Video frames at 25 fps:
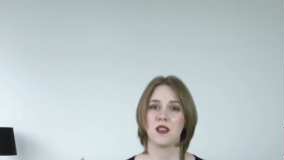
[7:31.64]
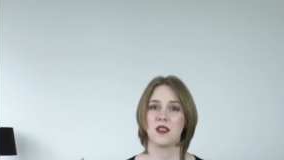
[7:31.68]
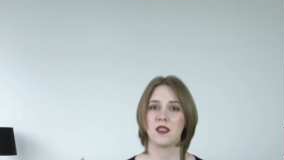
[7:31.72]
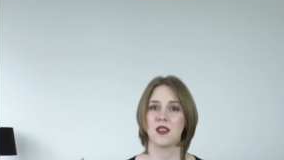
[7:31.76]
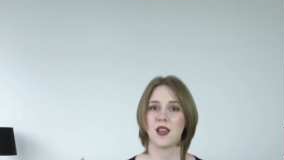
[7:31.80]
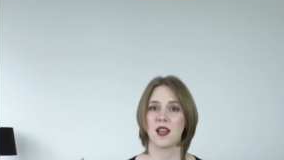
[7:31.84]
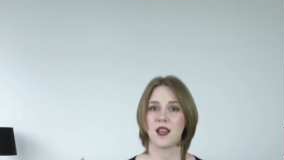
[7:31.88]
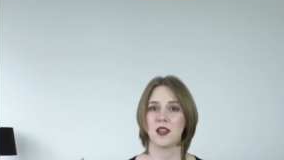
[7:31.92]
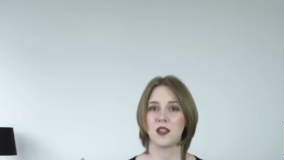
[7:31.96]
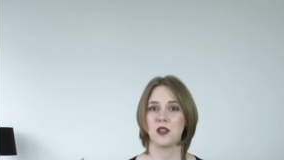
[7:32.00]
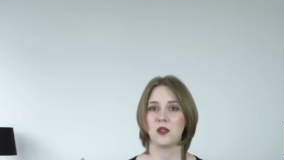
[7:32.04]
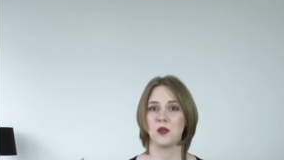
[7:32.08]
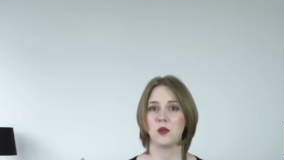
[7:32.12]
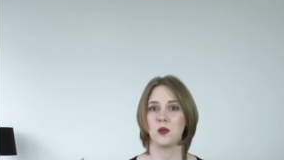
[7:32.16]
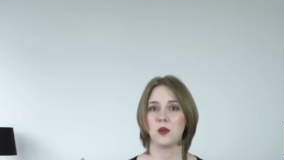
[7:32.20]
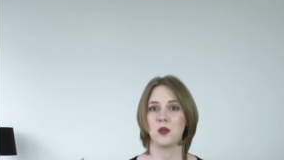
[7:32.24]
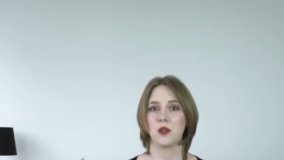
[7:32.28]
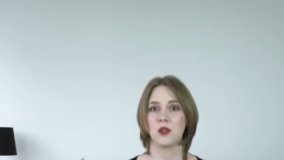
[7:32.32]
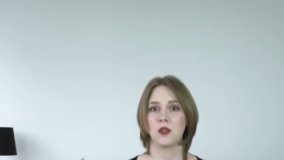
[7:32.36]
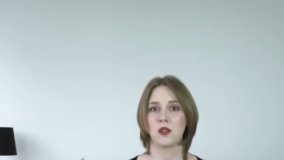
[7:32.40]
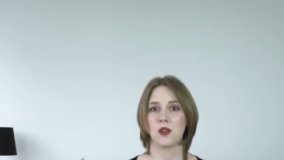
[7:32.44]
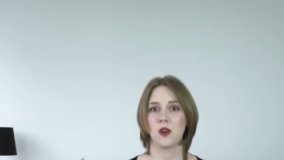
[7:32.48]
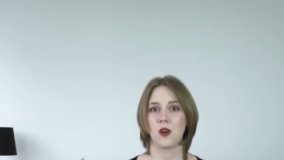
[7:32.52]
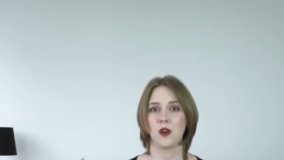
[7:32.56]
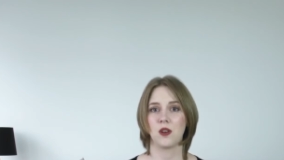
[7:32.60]
that you
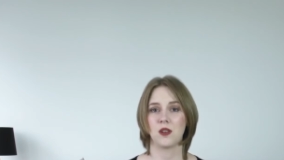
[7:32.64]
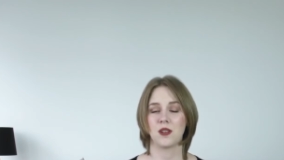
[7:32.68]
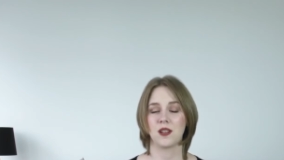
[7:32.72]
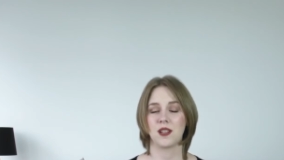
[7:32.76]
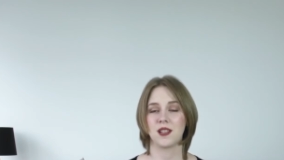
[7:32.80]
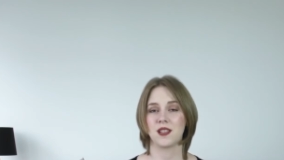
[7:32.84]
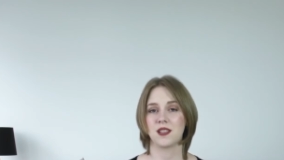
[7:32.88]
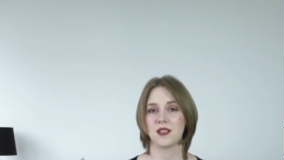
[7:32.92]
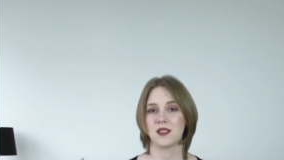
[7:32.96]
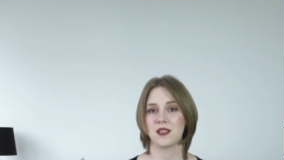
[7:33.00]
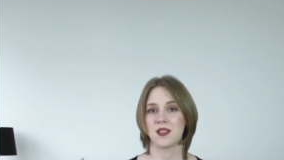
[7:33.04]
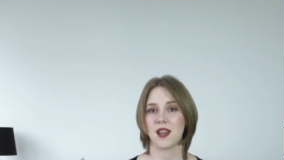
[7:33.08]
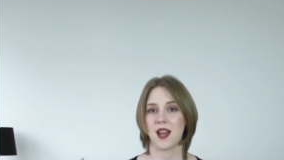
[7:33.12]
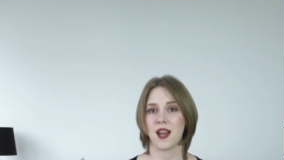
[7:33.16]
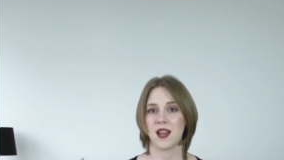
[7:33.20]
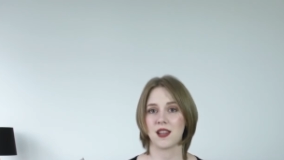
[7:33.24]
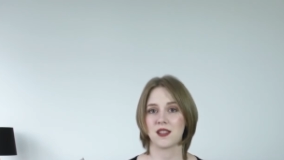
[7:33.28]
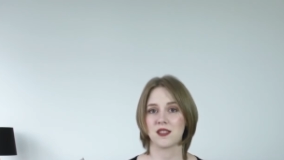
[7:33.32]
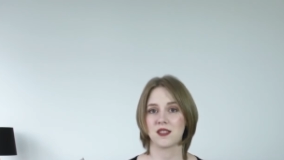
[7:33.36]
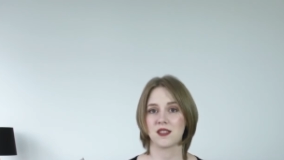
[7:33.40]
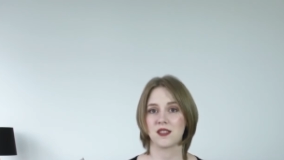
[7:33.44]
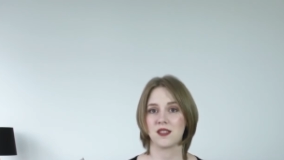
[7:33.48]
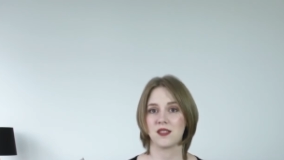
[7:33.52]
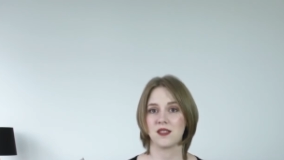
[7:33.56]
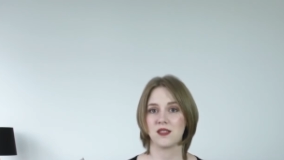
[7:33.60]
got in
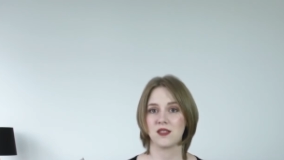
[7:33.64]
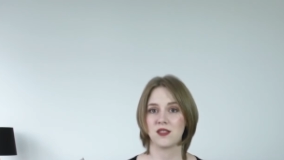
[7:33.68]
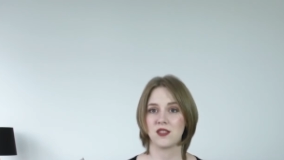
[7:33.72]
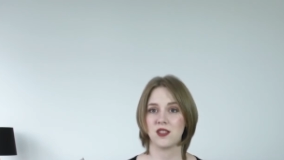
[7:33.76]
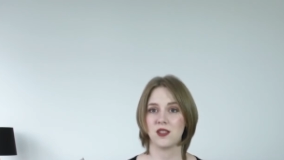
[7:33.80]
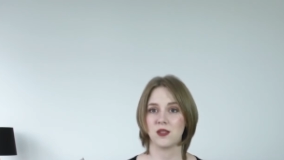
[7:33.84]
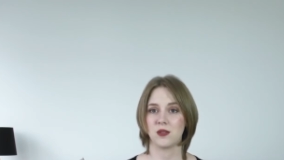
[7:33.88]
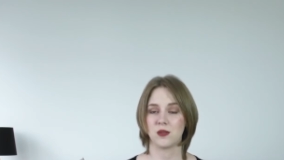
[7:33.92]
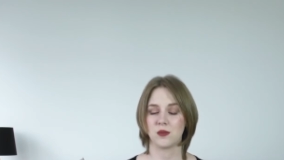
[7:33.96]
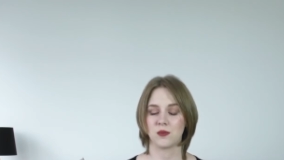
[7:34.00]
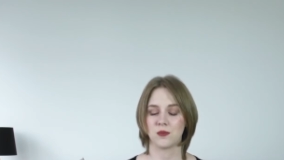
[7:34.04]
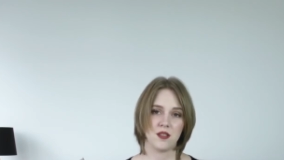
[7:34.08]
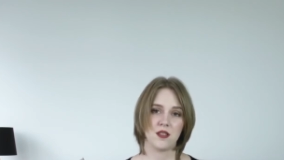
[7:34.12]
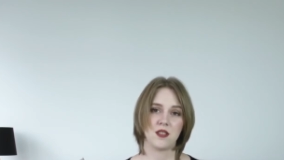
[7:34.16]
task two.